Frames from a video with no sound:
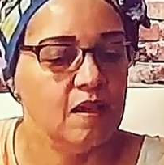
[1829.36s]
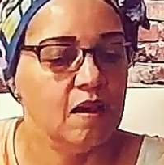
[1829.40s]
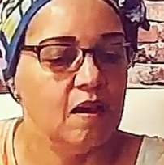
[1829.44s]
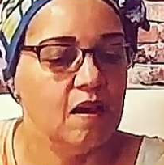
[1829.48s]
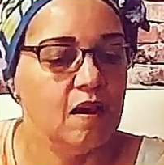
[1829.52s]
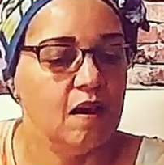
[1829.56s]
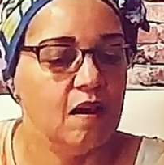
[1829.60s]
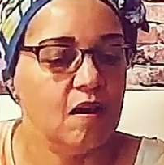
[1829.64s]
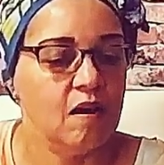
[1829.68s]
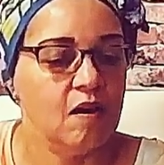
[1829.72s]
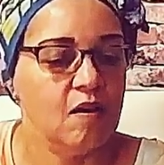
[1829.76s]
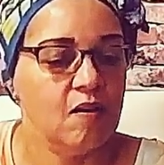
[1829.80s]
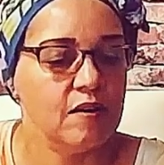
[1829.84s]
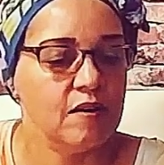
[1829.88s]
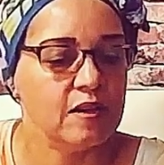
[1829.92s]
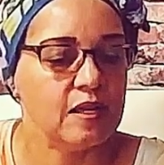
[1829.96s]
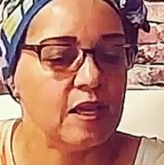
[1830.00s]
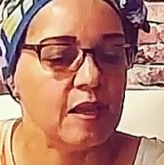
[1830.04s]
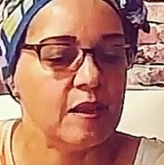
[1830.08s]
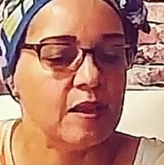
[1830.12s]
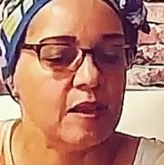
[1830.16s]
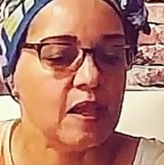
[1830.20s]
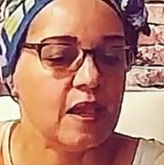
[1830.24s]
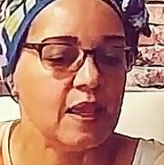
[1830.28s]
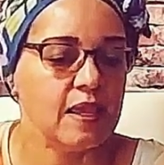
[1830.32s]
oh, and
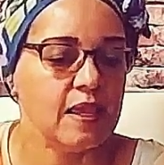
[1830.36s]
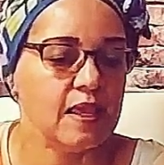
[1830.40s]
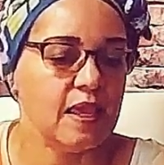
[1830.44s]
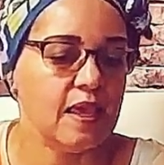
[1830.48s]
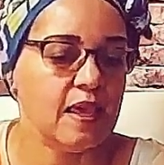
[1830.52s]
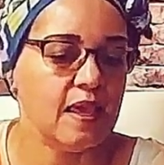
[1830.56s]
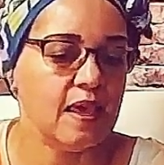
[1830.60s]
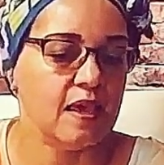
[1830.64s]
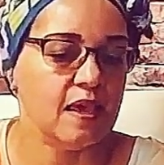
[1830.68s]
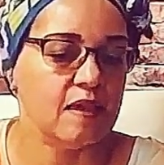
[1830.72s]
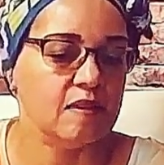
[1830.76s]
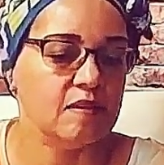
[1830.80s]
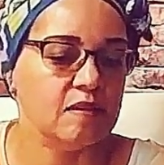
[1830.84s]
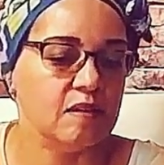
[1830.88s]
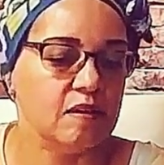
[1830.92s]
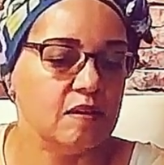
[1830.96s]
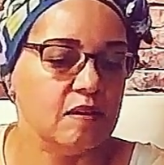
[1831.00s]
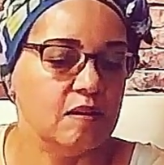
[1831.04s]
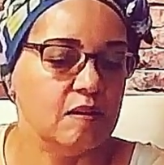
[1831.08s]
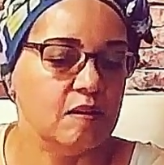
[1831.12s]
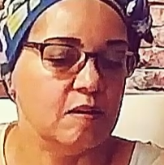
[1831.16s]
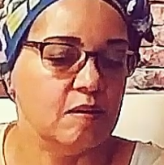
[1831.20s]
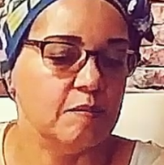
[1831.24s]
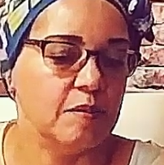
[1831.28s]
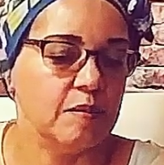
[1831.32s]
I had
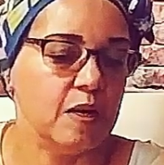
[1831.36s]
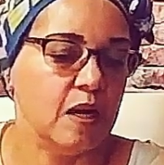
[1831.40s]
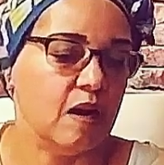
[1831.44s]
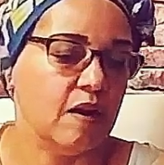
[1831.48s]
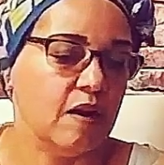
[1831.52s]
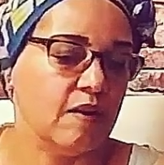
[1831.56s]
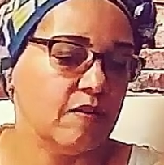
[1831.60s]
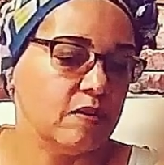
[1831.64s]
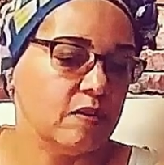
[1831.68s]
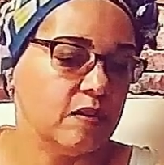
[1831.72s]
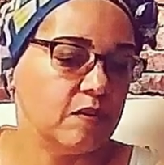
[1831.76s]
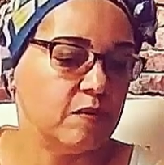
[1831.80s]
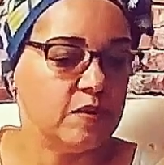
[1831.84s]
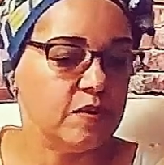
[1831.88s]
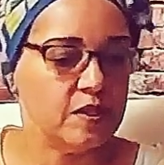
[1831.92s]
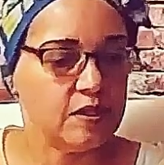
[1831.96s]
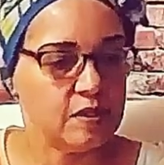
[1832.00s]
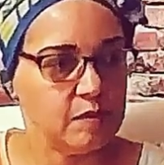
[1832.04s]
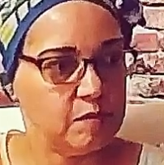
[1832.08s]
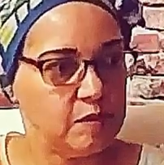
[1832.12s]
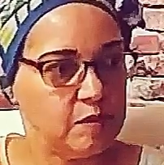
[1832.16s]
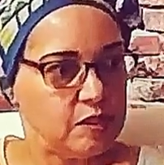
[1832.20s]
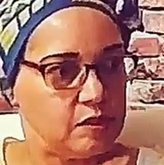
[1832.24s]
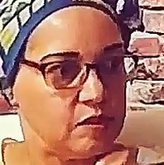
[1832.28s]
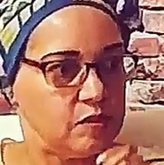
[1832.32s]
Ari
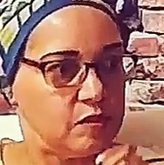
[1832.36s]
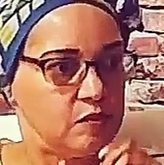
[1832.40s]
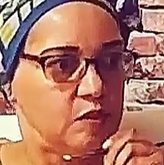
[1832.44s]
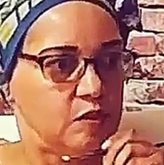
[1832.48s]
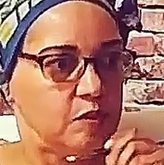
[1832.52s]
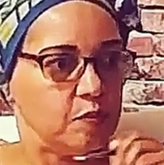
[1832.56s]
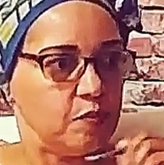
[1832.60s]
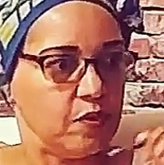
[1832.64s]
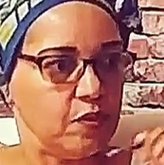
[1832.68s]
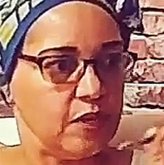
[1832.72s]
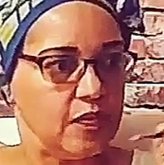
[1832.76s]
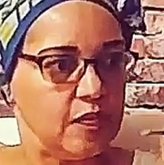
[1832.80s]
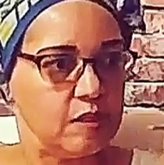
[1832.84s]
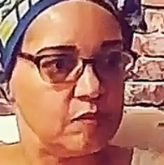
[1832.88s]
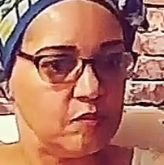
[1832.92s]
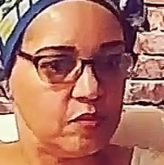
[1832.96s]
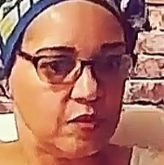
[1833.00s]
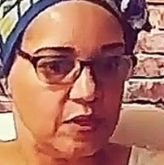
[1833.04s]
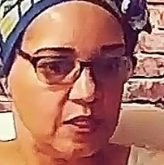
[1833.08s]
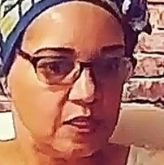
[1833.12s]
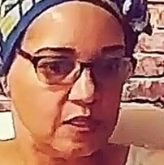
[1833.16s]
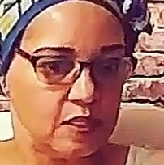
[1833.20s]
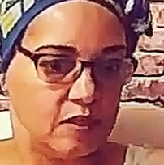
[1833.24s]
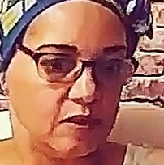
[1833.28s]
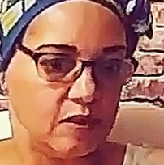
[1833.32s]
with me. She was brand
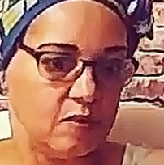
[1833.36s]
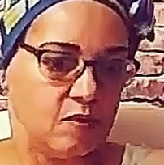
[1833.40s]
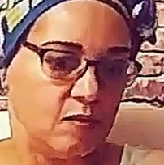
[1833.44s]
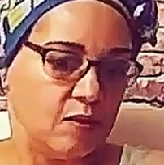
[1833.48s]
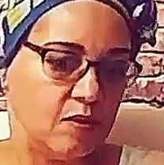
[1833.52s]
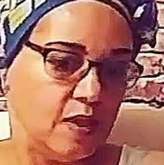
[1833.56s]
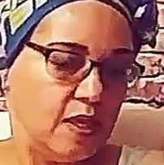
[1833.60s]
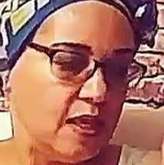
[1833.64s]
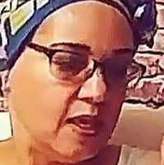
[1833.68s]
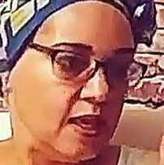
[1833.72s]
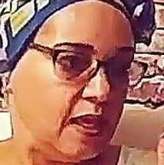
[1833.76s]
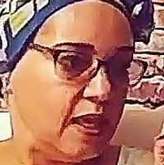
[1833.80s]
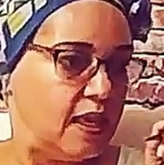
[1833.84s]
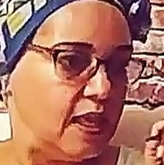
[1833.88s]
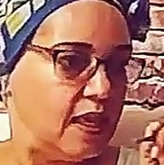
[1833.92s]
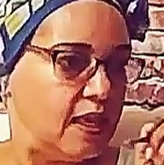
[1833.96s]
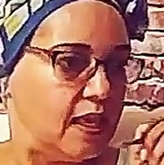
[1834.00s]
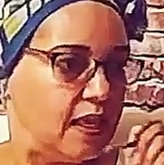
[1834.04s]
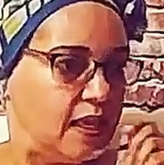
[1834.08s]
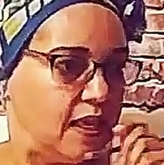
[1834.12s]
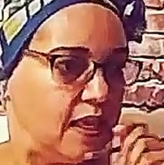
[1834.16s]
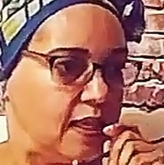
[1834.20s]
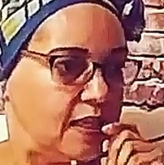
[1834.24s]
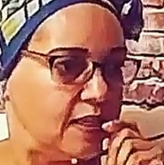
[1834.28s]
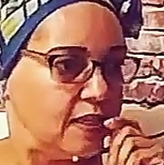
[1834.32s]
new.
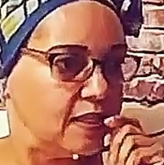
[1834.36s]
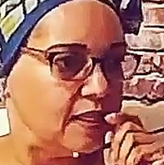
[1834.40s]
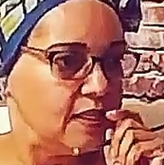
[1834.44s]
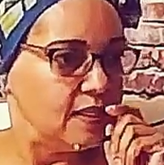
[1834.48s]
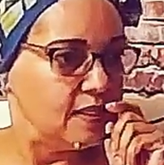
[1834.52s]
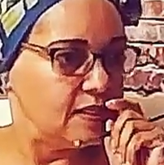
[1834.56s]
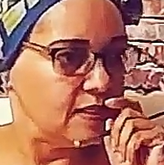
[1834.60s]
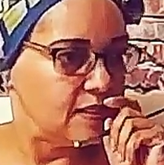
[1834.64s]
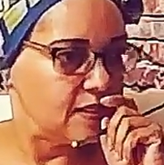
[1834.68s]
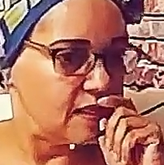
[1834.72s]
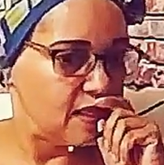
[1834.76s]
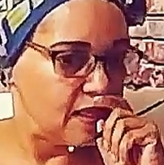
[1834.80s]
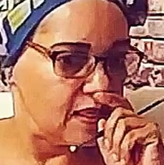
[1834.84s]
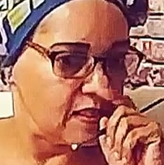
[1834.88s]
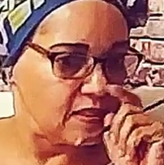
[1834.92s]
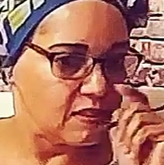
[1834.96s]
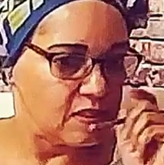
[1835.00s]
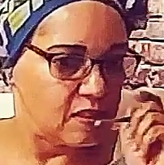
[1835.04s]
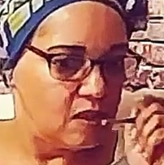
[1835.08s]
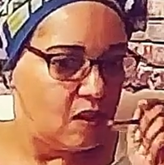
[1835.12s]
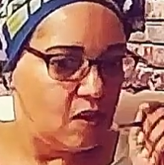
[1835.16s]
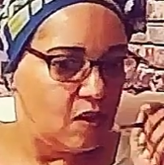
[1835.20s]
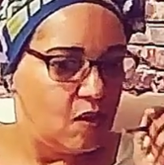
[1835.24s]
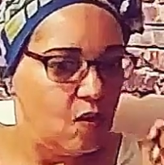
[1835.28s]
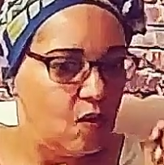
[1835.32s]
And he
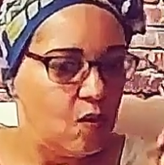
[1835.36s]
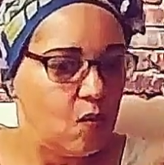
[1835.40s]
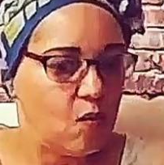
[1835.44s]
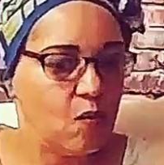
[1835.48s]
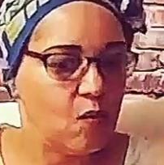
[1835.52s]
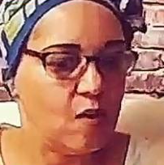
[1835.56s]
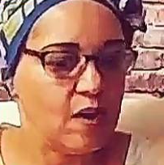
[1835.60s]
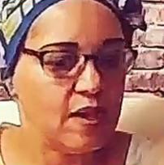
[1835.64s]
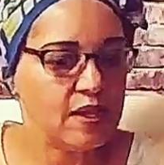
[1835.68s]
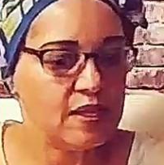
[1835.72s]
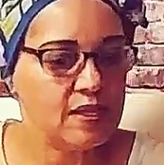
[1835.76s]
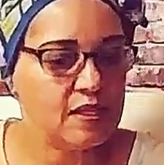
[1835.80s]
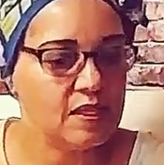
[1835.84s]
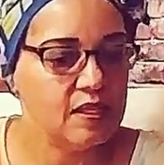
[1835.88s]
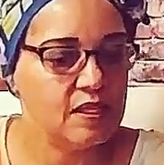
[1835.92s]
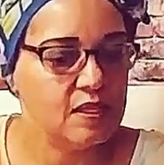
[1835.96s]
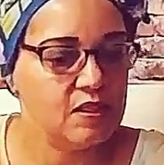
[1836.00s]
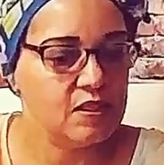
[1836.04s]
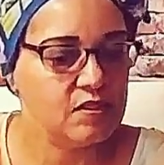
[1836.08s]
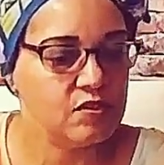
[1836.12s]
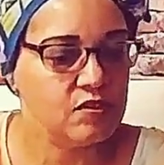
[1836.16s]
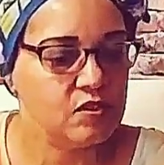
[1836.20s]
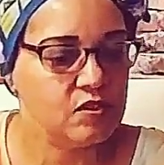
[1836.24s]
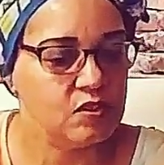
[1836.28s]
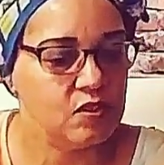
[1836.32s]
says, what
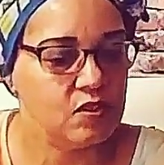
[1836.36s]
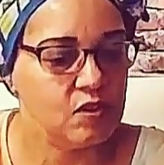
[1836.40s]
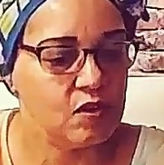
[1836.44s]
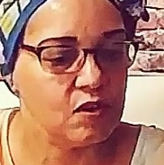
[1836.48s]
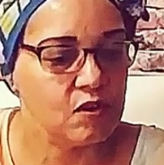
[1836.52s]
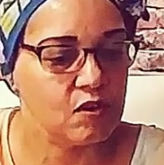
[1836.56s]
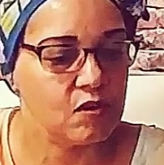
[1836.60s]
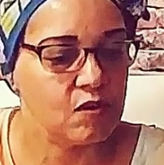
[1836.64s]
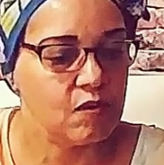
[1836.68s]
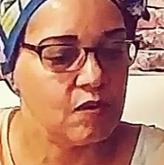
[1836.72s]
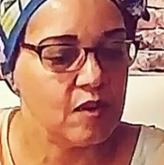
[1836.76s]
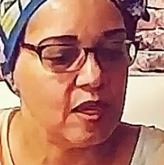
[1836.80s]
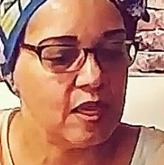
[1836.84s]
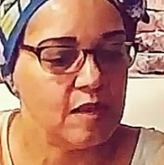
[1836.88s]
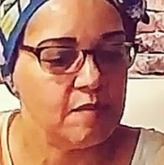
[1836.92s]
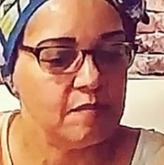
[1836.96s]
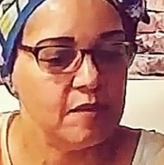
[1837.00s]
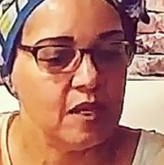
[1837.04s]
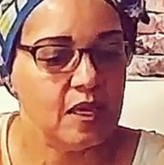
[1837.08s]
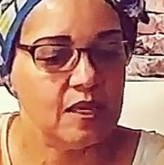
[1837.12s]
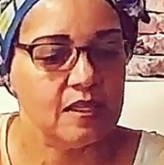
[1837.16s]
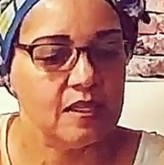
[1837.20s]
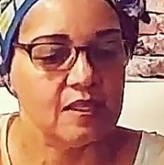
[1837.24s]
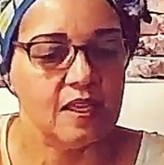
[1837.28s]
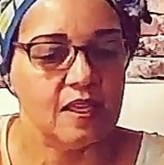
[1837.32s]
is your
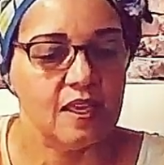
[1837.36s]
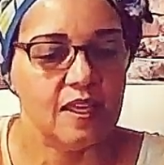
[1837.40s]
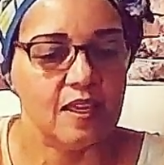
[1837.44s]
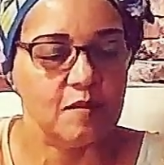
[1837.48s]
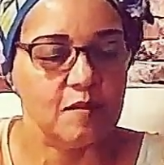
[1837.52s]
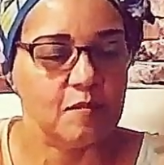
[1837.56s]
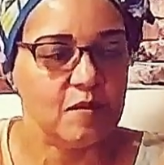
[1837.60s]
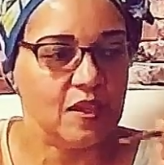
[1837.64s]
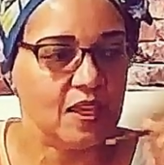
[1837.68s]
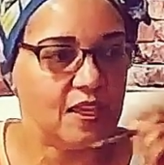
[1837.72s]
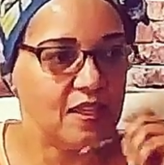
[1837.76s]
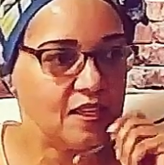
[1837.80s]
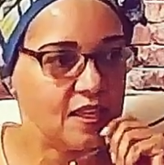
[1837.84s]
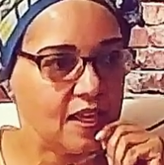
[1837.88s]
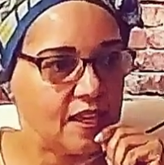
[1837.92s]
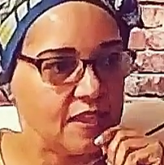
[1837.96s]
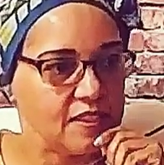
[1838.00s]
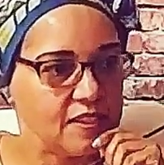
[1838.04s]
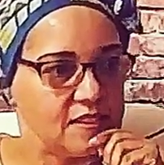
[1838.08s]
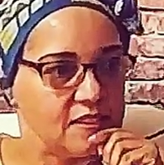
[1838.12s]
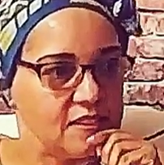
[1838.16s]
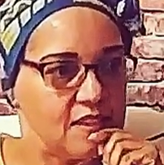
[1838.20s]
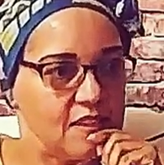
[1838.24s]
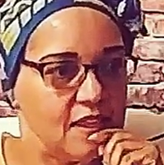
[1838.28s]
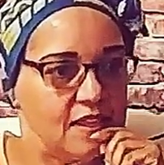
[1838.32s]
grandma name? And I
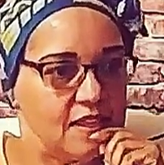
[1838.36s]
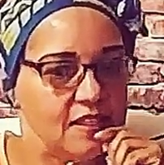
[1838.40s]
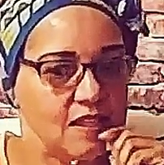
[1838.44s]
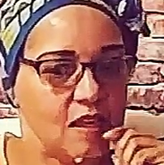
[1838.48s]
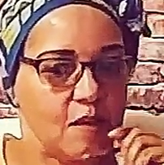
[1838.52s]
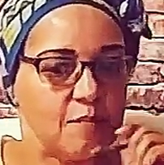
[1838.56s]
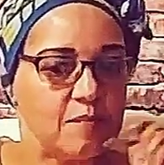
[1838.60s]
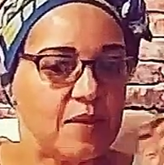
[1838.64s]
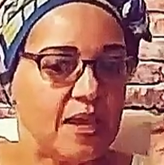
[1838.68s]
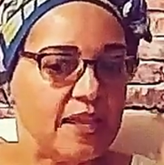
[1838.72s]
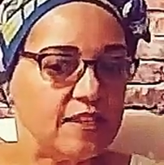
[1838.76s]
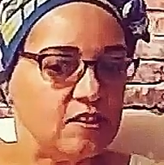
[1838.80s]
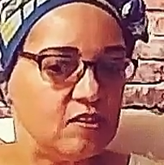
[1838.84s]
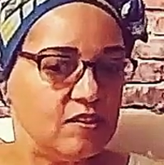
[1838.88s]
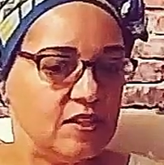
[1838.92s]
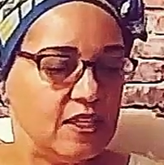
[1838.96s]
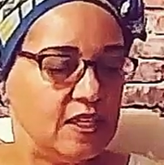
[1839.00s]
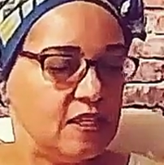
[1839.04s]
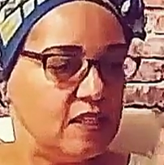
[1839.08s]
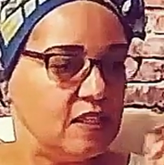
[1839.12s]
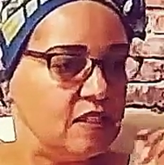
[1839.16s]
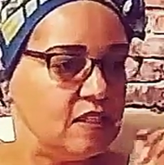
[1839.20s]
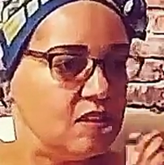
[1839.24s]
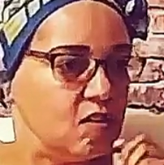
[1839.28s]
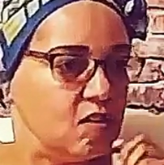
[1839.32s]
said, now mind you,
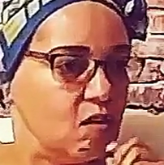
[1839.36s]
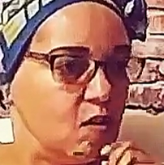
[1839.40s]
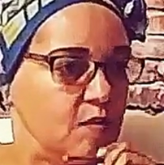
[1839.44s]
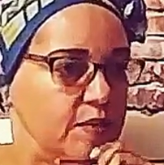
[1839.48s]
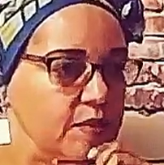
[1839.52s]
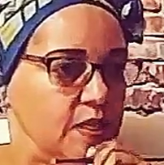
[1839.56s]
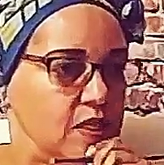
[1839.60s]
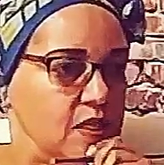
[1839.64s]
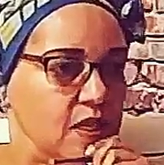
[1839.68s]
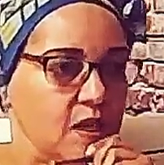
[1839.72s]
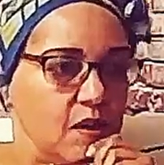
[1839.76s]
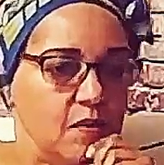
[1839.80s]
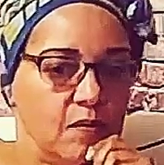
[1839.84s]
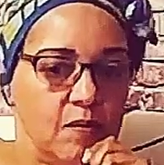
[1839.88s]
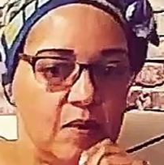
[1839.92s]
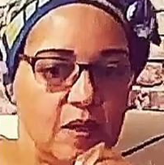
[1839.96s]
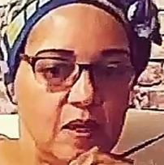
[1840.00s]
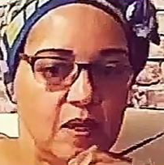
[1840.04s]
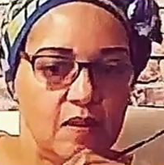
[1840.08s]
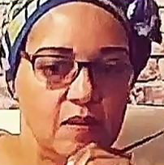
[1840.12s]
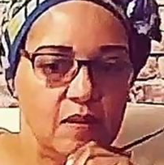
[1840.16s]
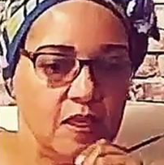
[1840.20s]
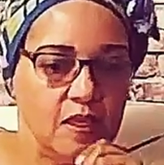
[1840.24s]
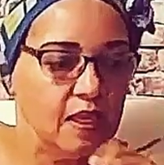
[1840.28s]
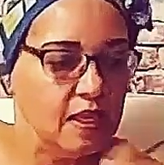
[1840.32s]
he didn't know me that
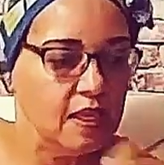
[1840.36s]
well.